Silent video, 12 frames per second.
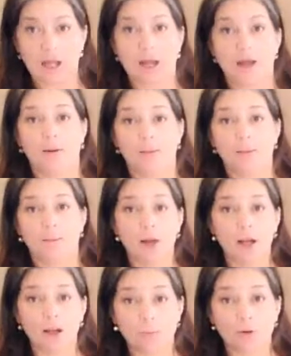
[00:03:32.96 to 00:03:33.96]
I'm
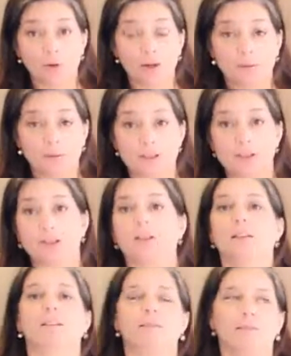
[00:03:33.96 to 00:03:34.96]
not a morning person.
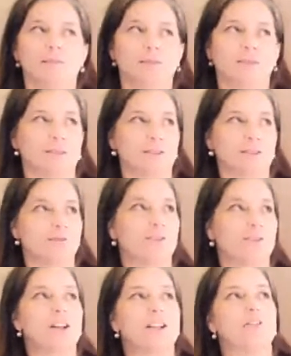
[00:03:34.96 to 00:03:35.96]
This is
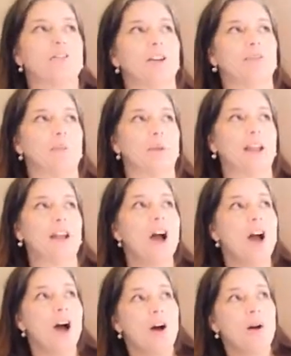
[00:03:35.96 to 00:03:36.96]
very difficult for me.
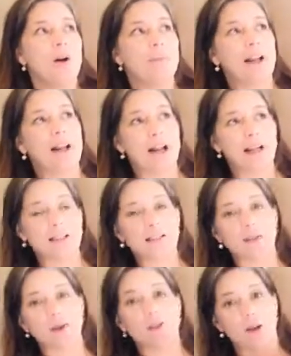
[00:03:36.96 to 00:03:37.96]
But
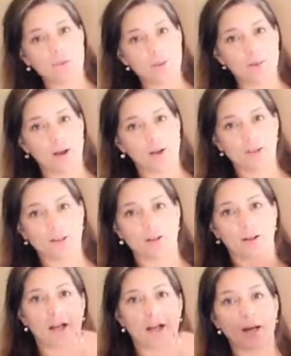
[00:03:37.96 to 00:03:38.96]
so I dropped him off at school.
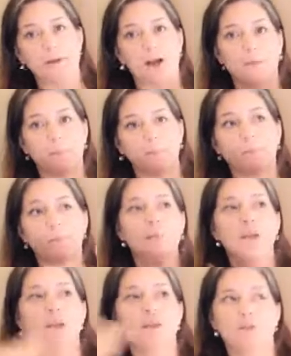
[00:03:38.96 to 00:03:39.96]
I got him out,
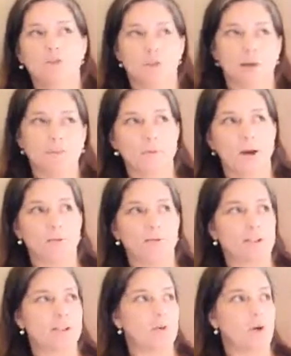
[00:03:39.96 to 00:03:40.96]
dropped him off
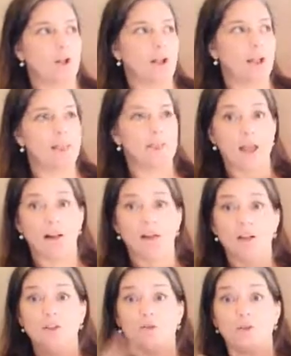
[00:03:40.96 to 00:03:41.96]
at school, and
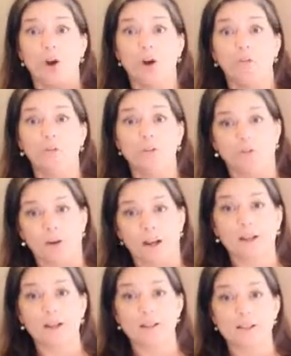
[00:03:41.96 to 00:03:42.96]
then drove
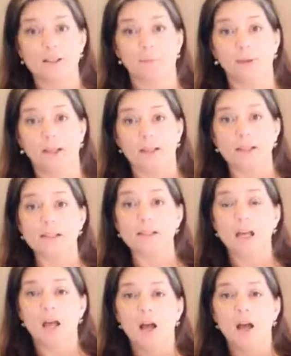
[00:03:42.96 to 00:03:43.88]
directly to the bins.